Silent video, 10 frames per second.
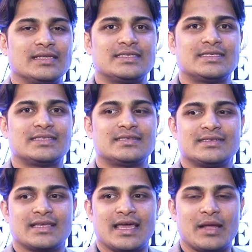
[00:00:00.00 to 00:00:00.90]

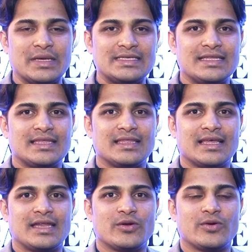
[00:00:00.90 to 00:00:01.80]
It's an amazing thing
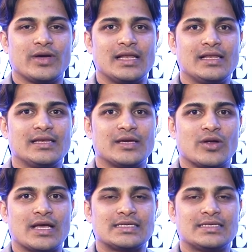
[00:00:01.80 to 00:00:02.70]
that you know Elle
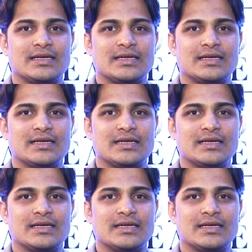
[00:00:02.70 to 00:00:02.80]
Decor has